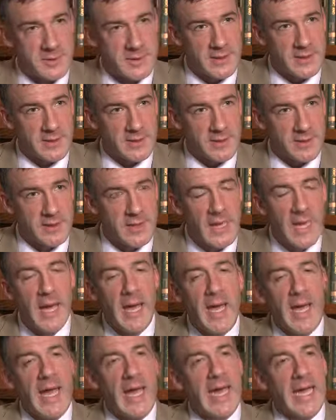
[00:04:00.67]
is done.
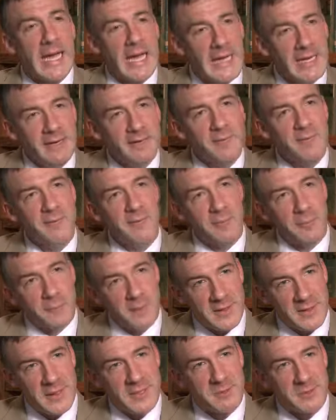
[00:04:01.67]
If
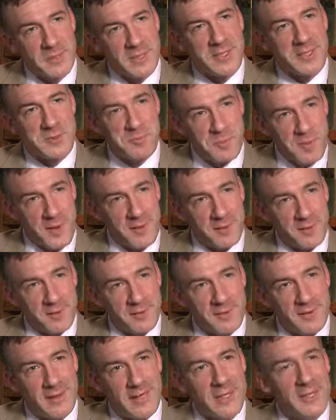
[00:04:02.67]
we deem that it's
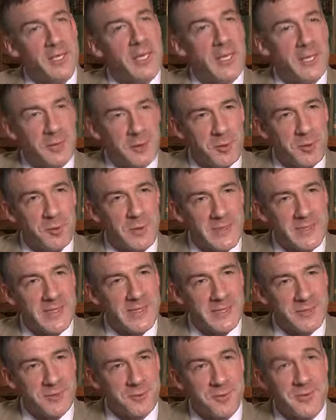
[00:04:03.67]
better and in your
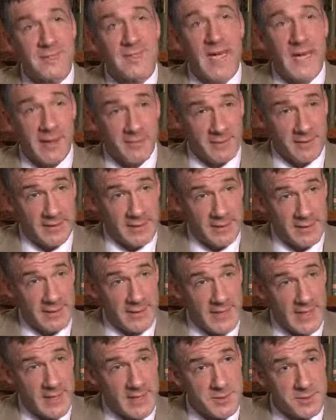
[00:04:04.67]
best interest to have it done
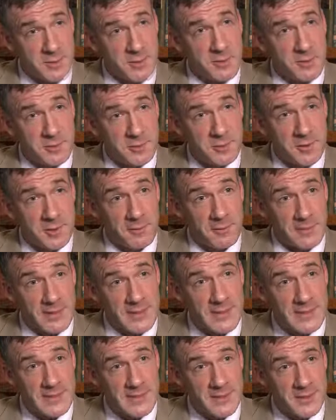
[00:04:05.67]
in the hospital under general
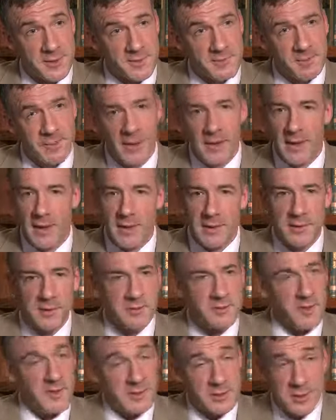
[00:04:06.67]
anesthesia,
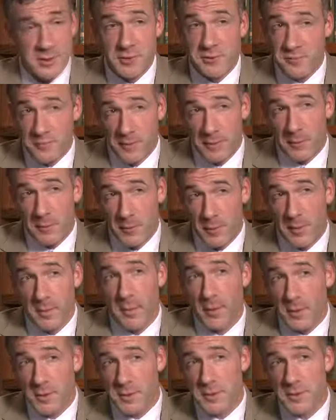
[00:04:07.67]
those patients do very well
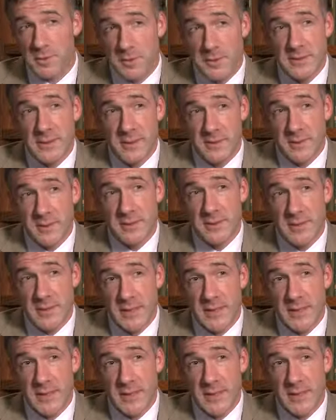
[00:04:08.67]
at Barnes Jewish St. Peter's